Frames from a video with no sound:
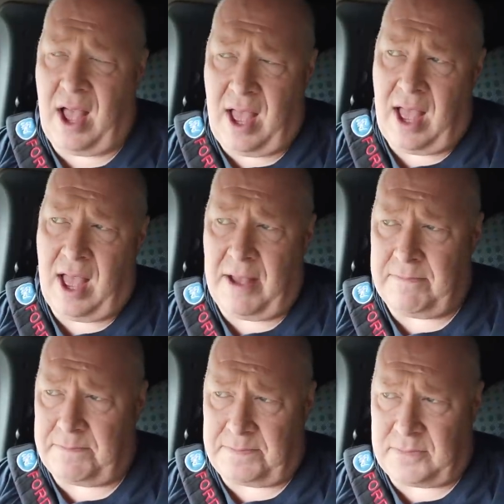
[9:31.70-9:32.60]

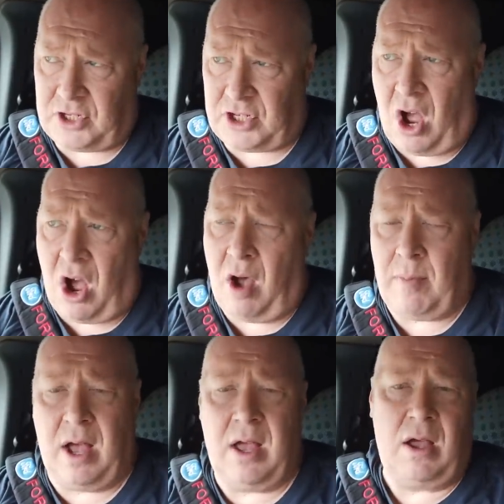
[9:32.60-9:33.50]
uh,
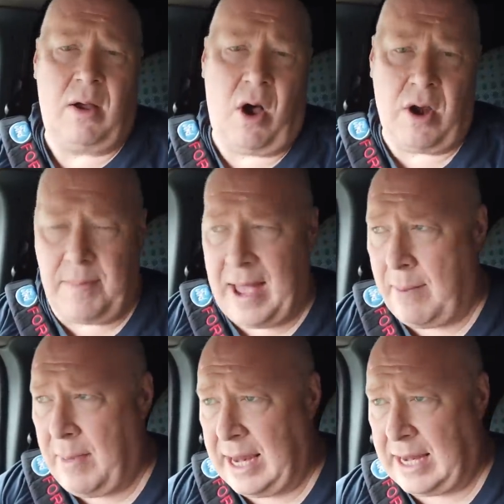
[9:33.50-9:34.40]
Starmer on
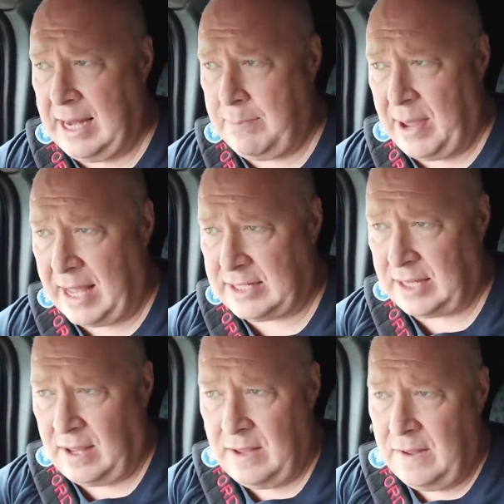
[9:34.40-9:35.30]
about making it
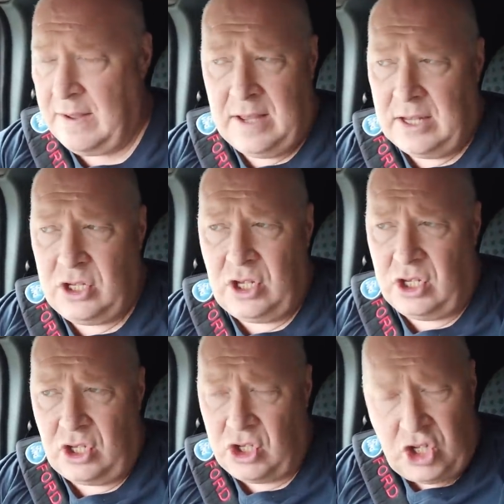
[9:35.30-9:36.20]
better.
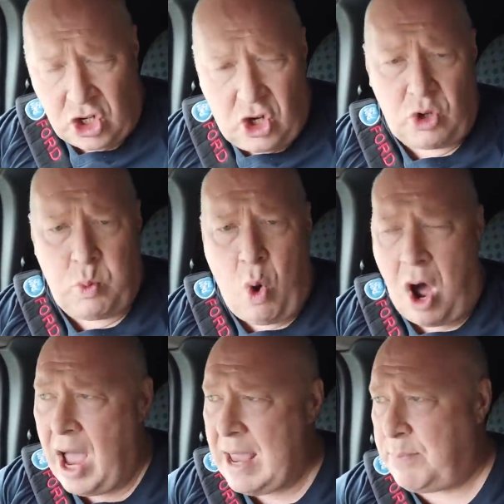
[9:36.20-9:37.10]
You could
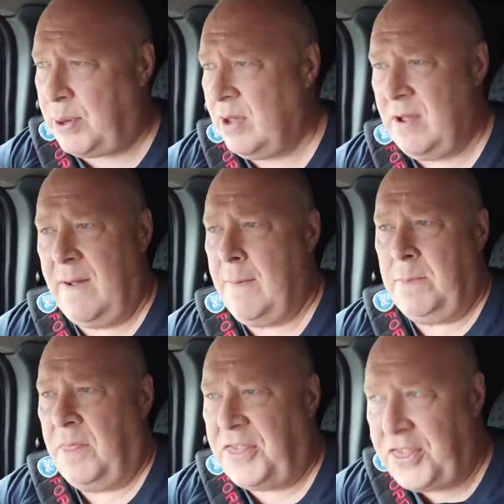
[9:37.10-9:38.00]
wipe
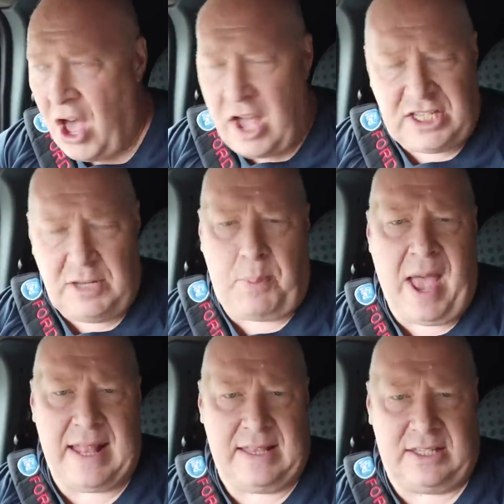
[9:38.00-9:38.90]
thirty
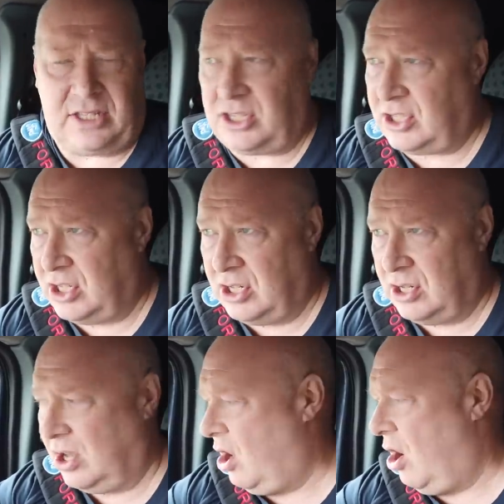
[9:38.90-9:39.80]
pence
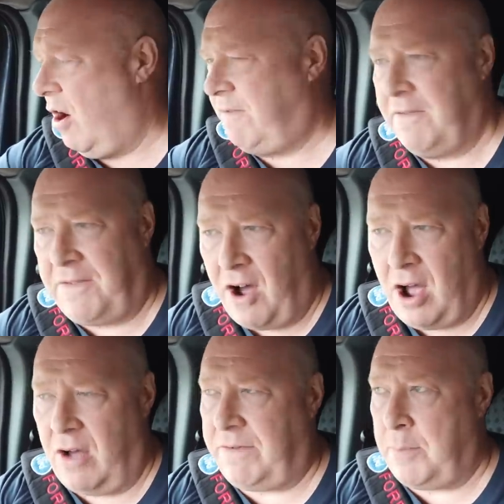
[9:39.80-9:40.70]
off a
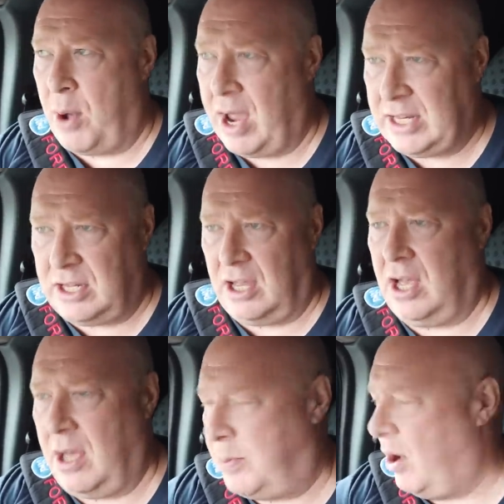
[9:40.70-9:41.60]
off a pint,
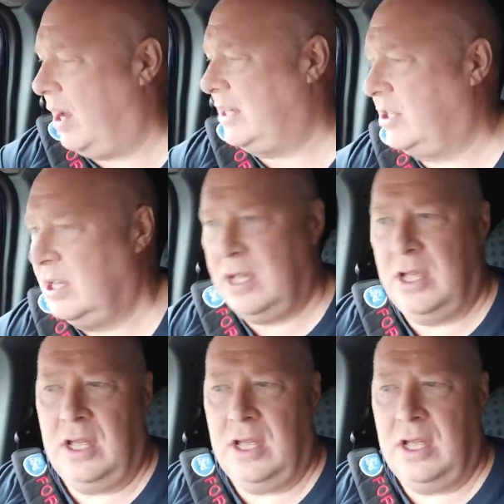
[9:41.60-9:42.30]
uh, a pint.